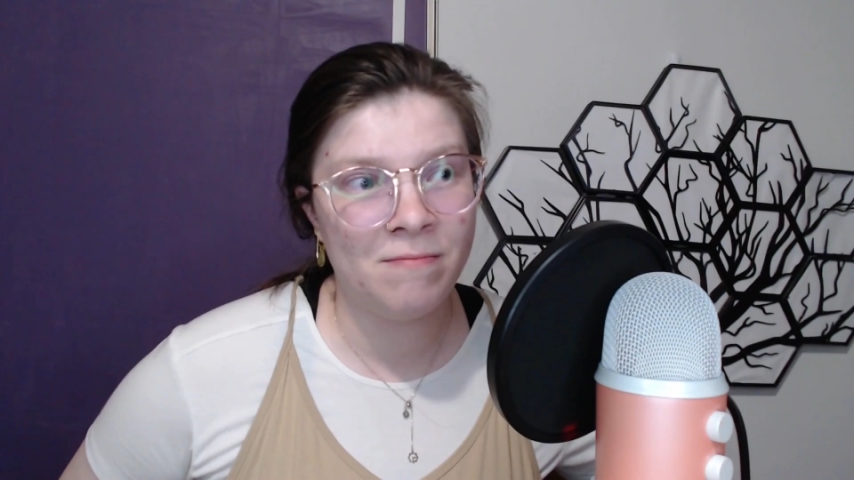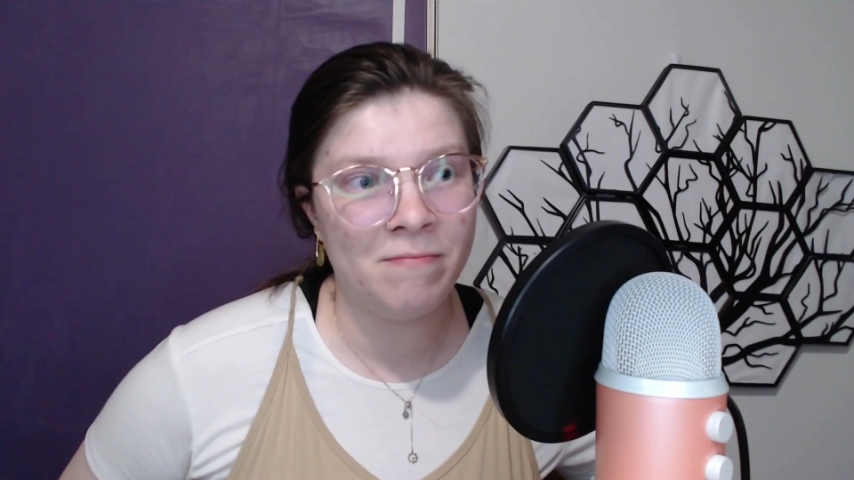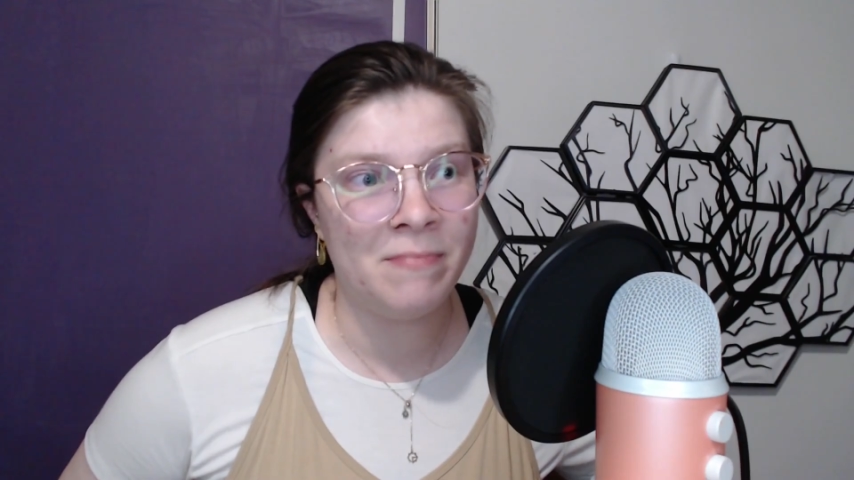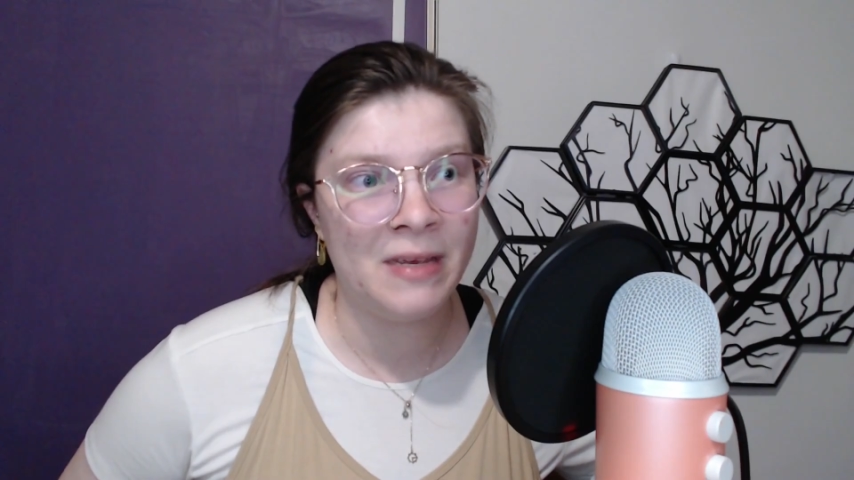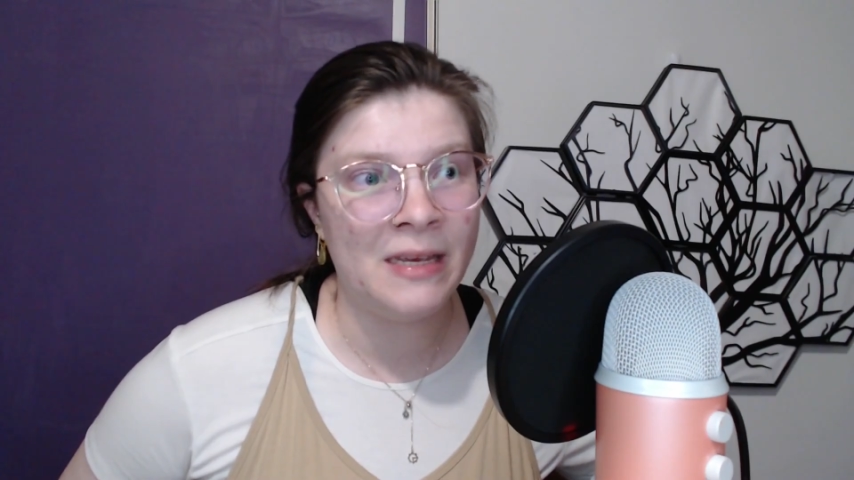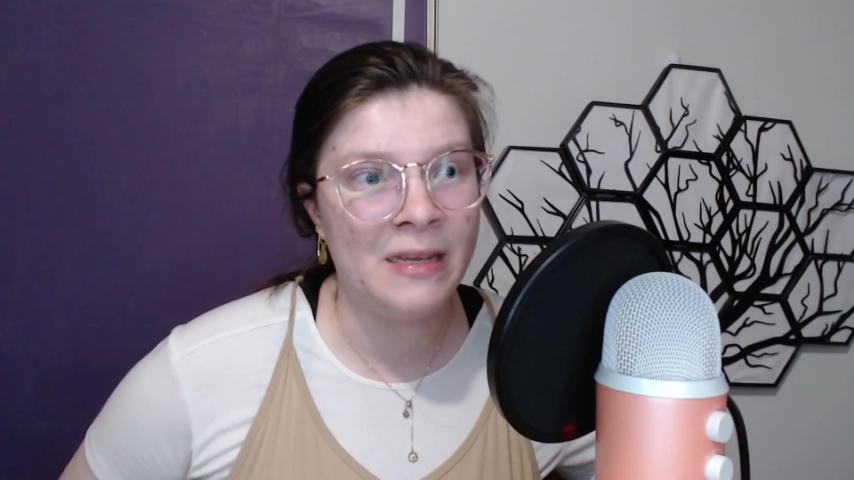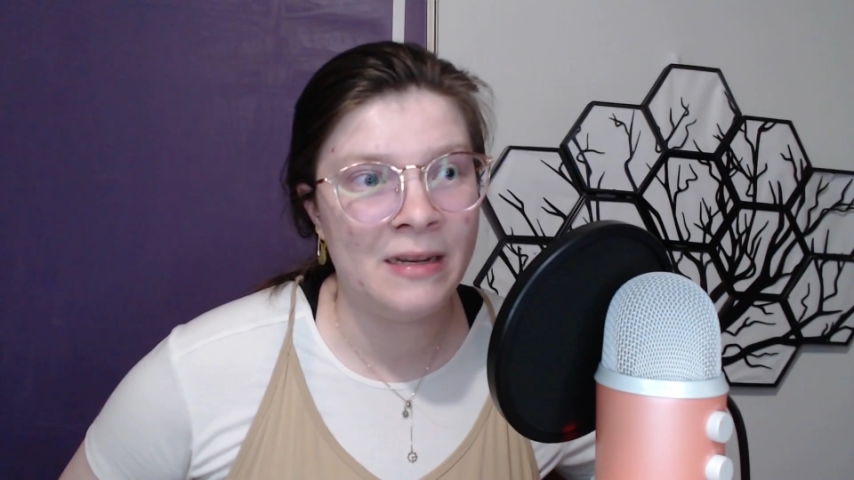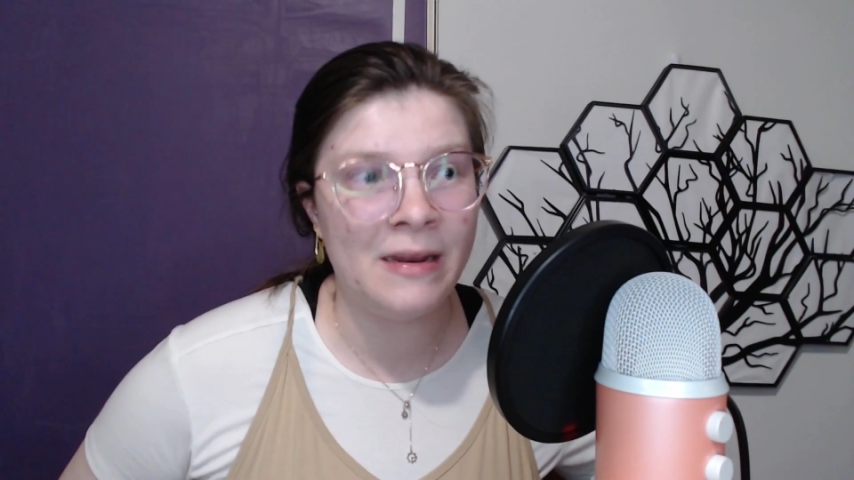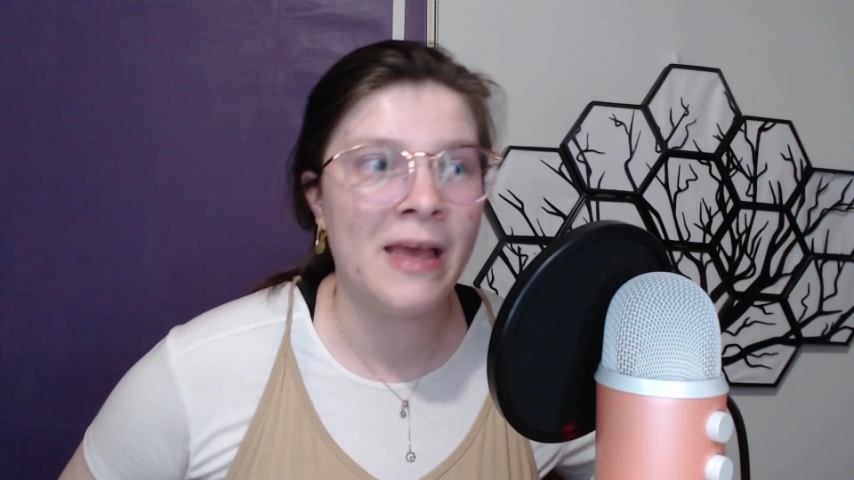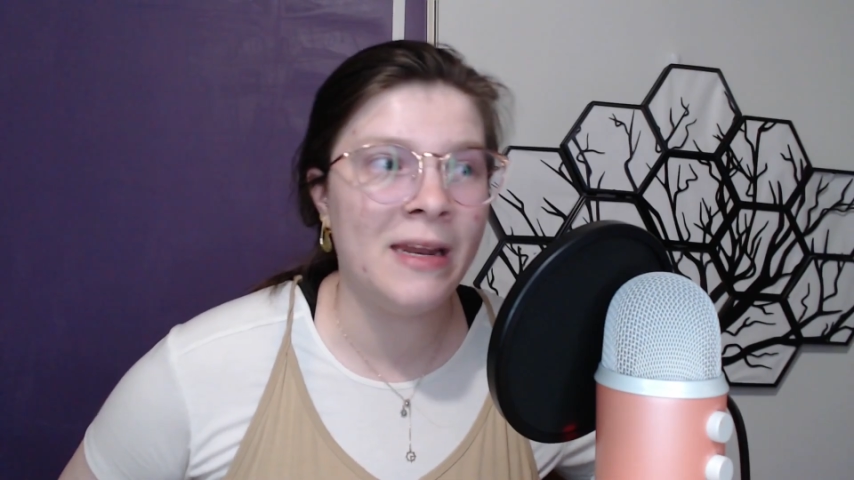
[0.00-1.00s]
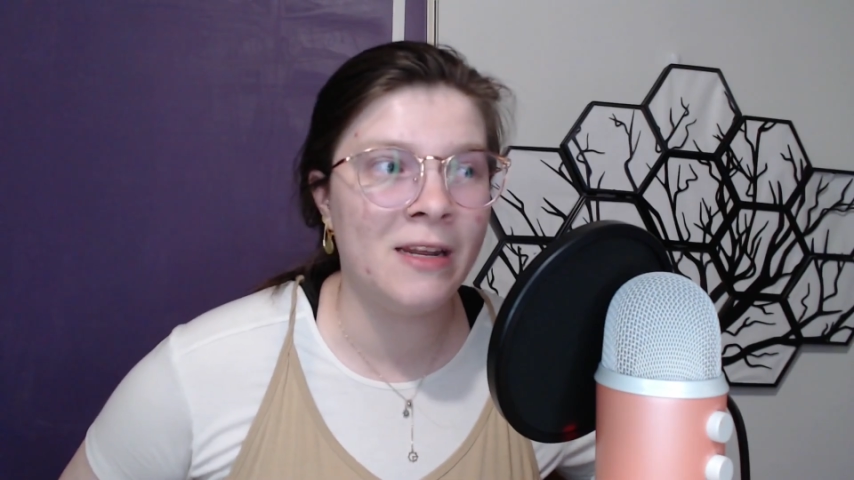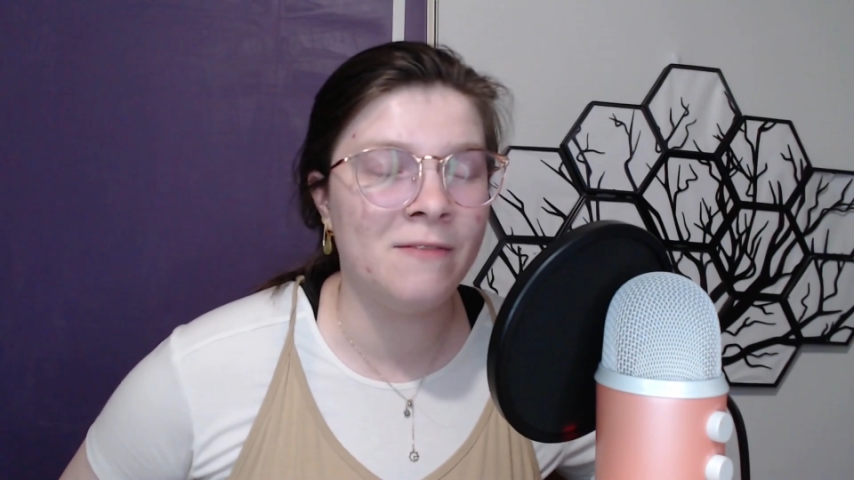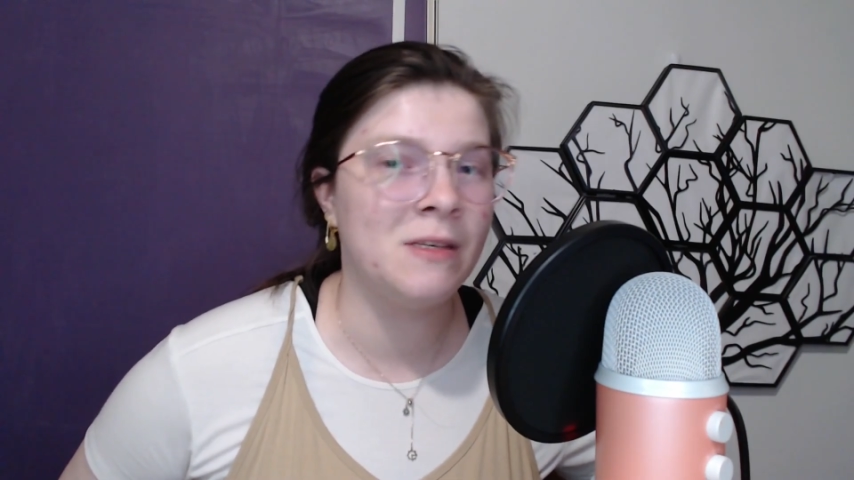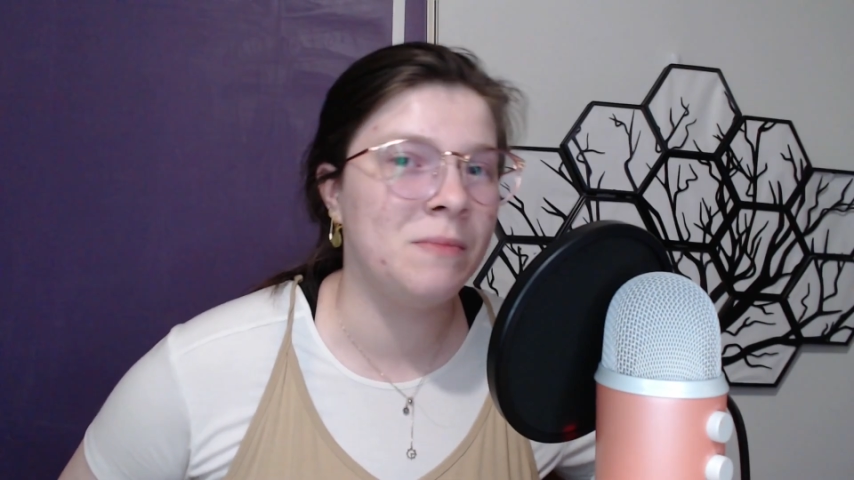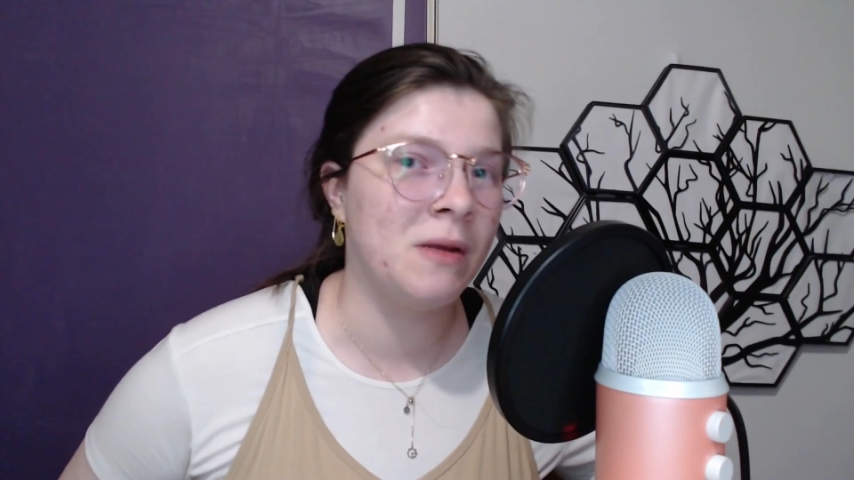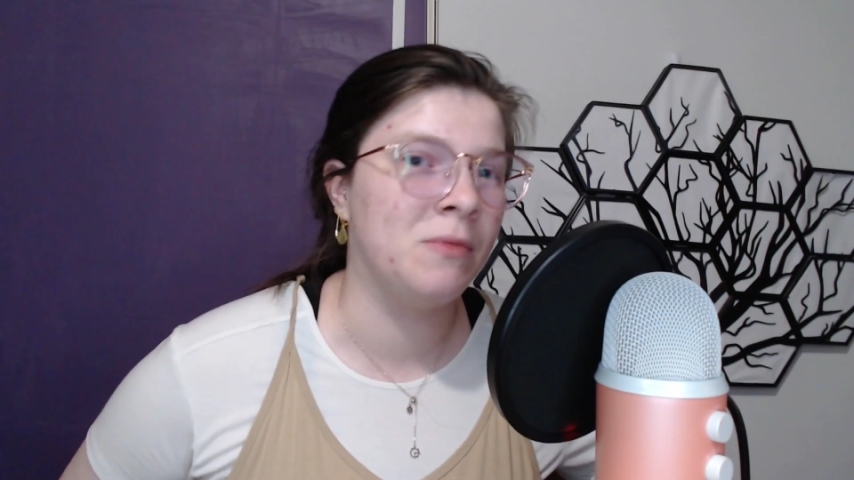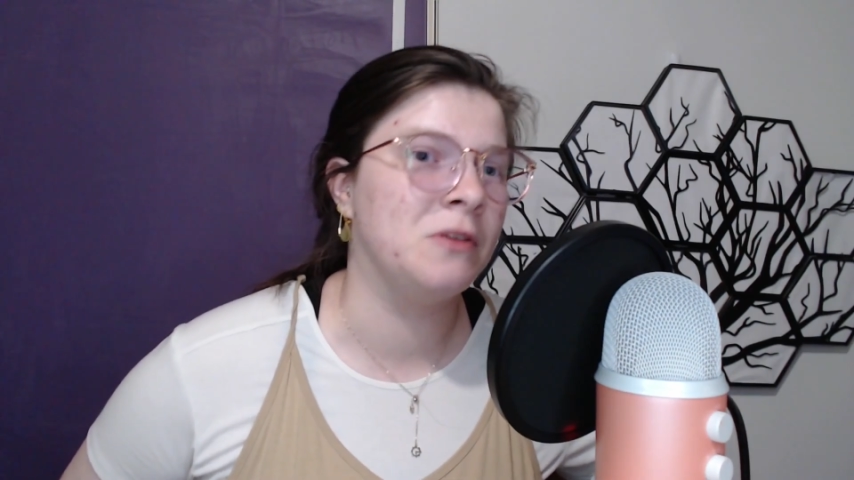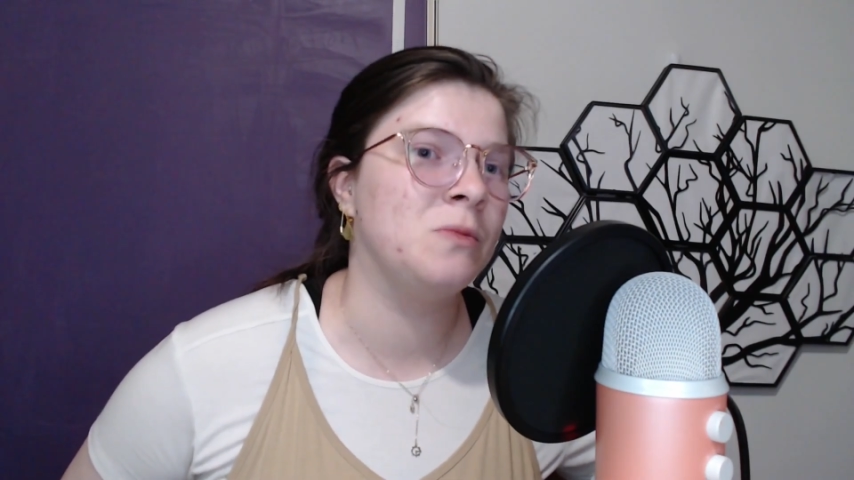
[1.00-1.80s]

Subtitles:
end of September